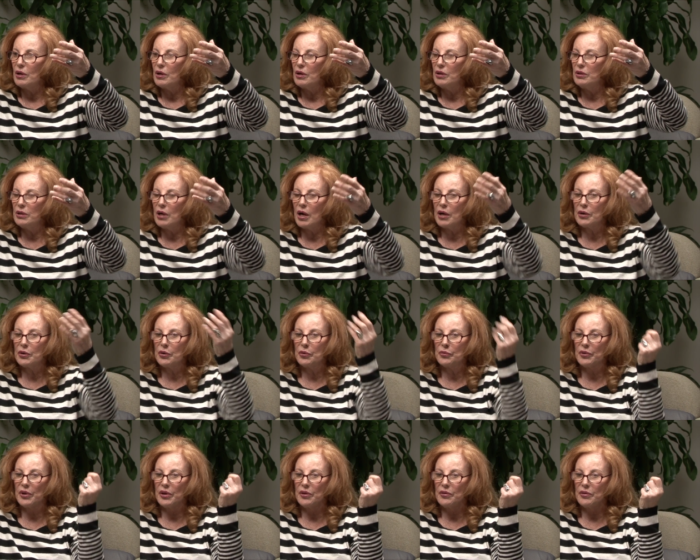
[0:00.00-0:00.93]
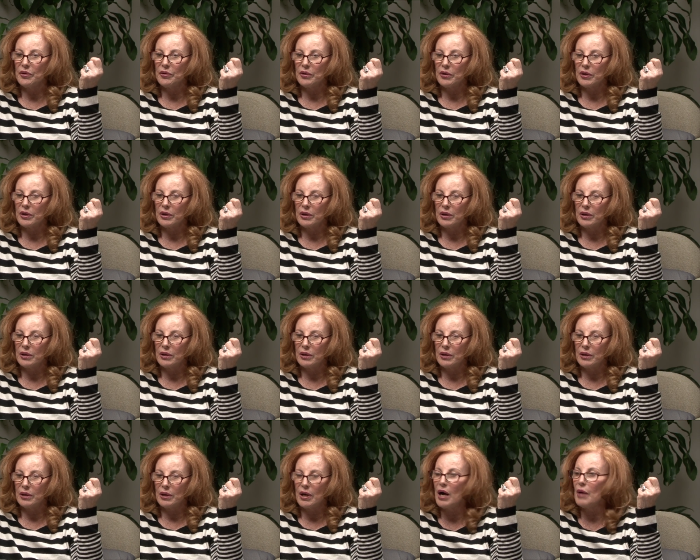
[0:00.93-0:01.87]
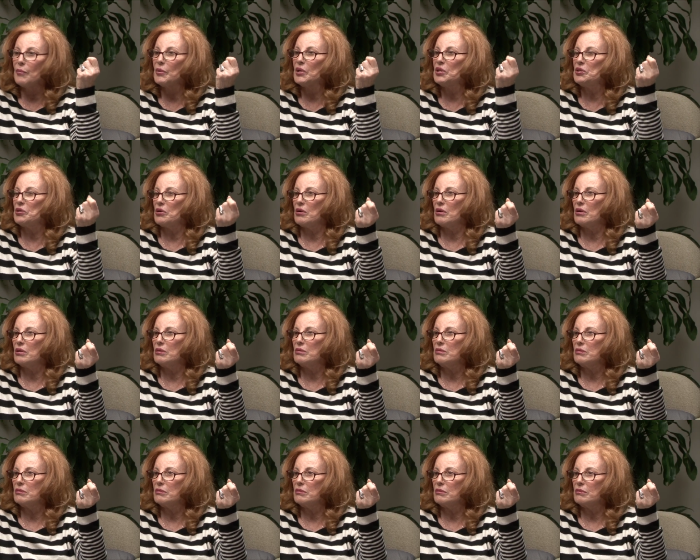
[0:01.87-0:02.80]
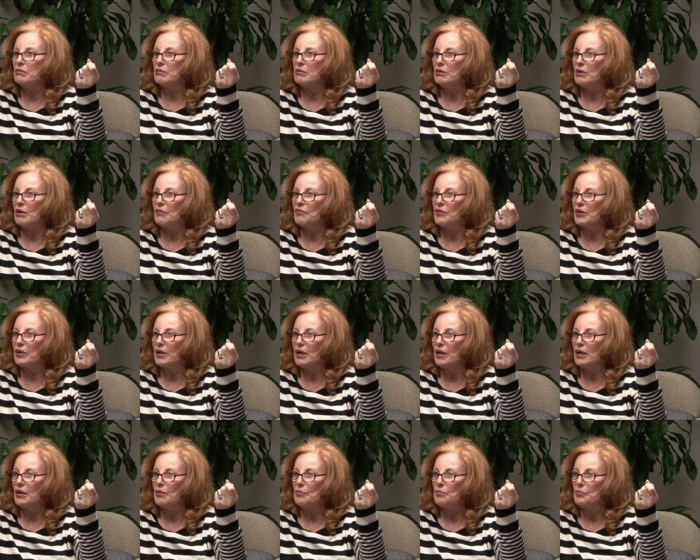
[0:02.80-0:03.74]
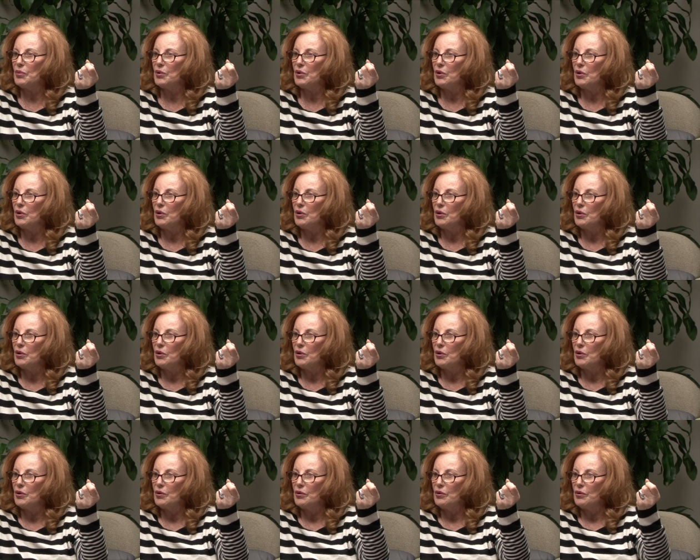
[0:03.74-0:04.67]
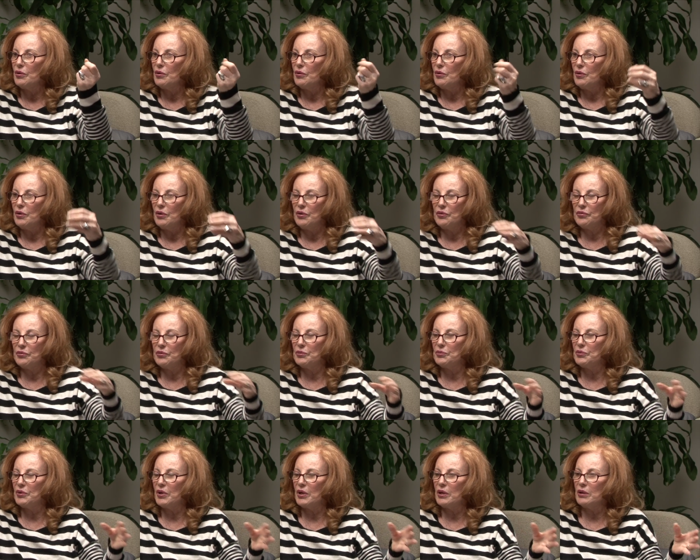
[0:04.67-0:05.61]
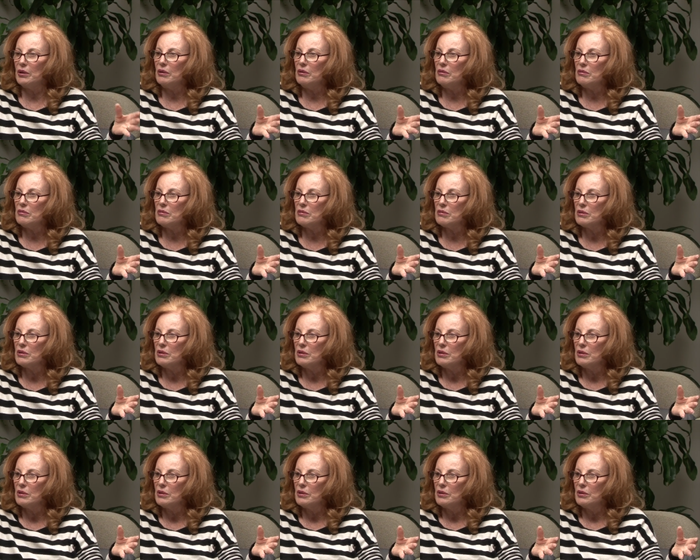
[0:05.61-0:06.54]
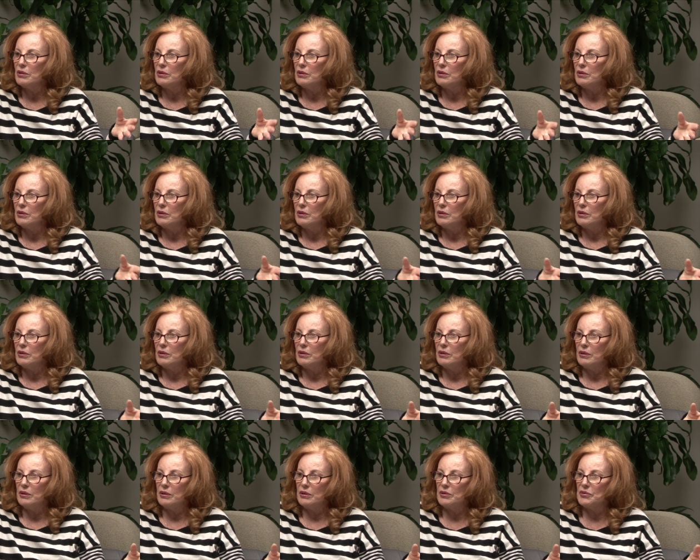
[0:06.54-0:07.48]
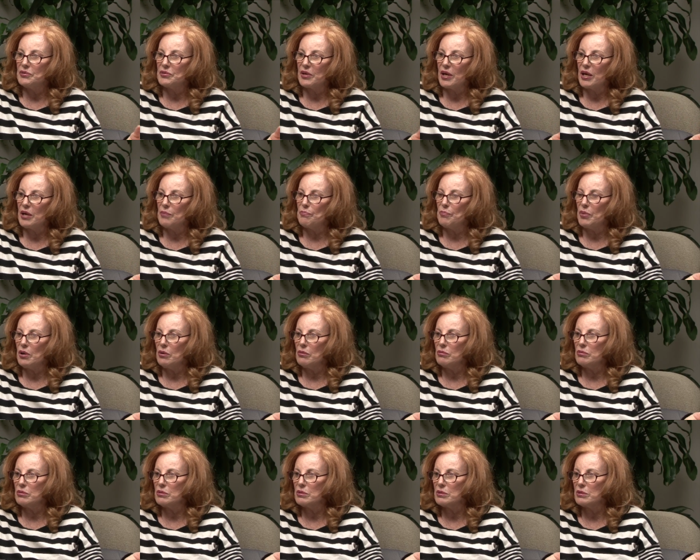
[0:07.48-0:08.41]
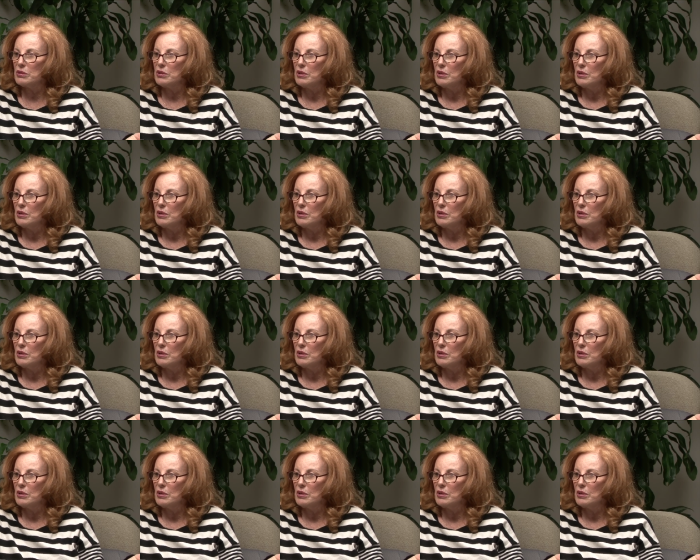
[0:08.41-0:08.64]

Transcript: Not only the commandant of the camp, his lieutenants, his capos.